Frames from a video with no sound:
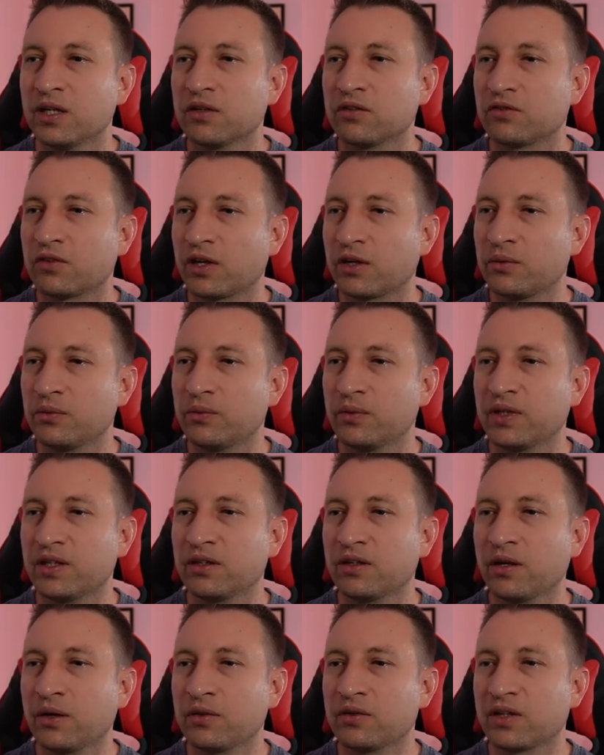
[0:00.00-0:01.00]
So we
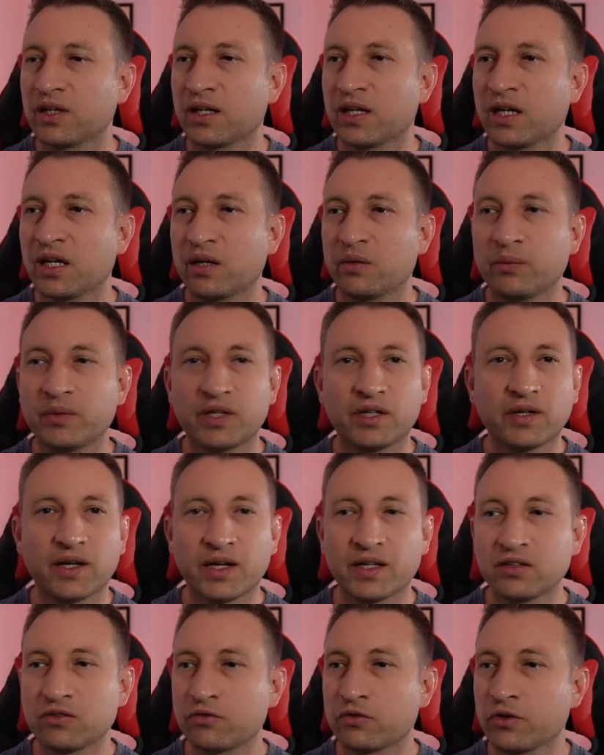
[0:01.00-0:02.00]
can go into here and we
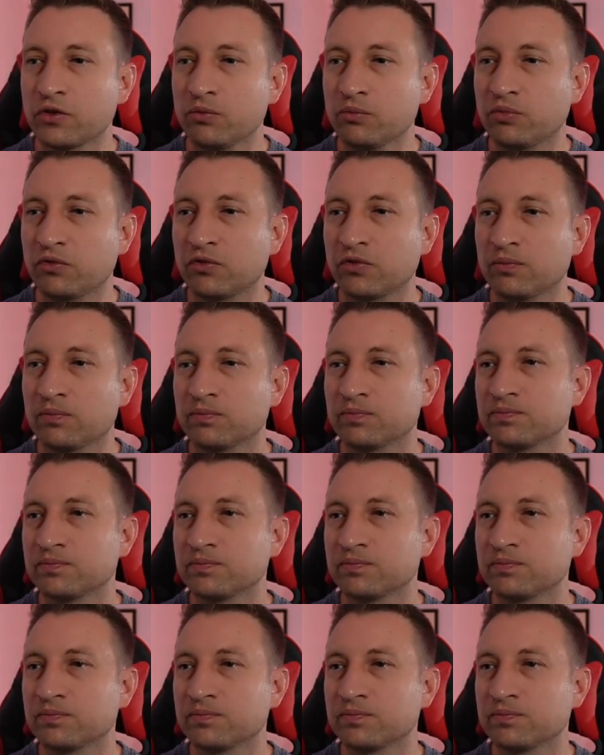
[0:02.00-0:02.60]
create groups,